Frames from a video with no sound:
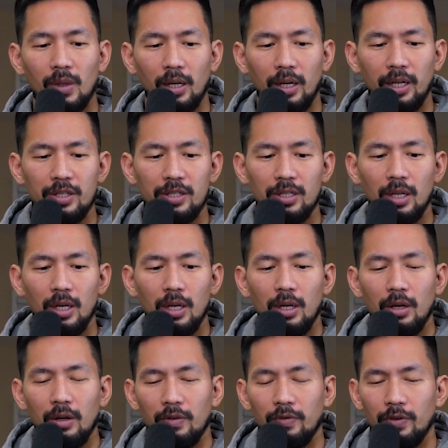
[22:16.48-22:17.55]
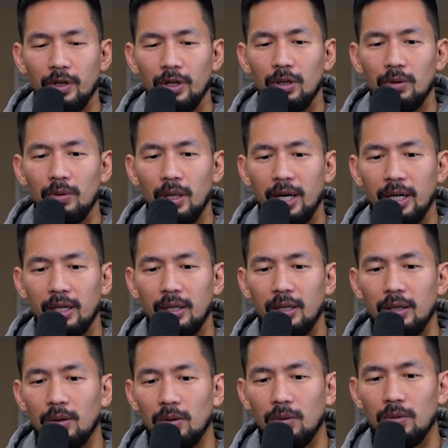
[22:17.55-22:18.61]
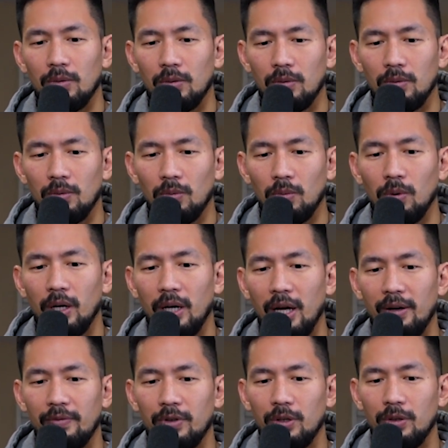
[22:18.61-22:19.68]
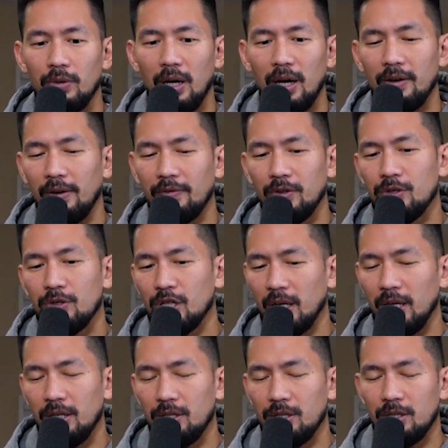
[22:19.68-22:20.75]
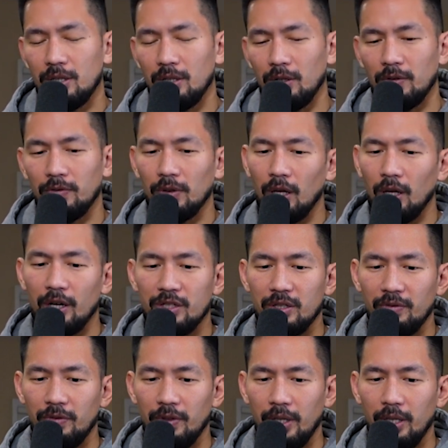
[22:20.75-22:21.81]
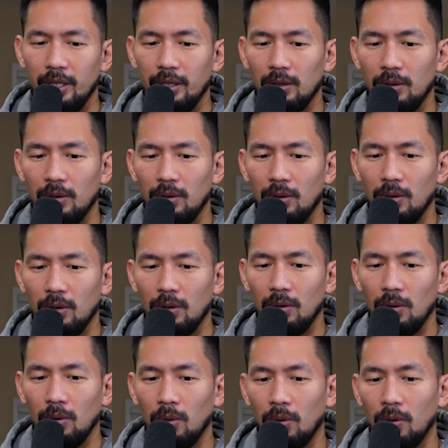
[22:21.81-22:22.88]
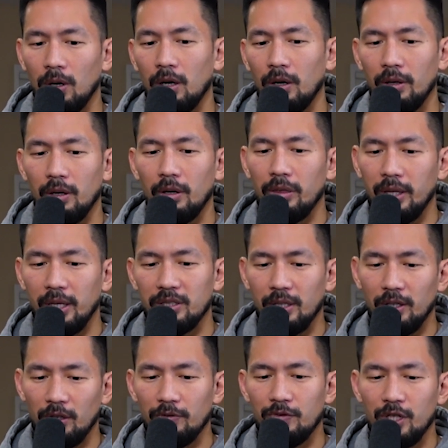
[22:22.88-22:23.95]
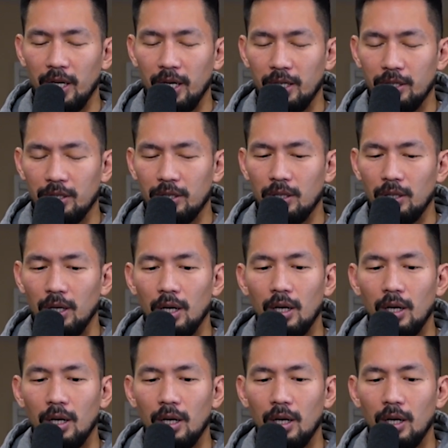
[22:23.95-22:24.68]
I guess for you, like, what have you changed your philosophy, or are there things that you've changed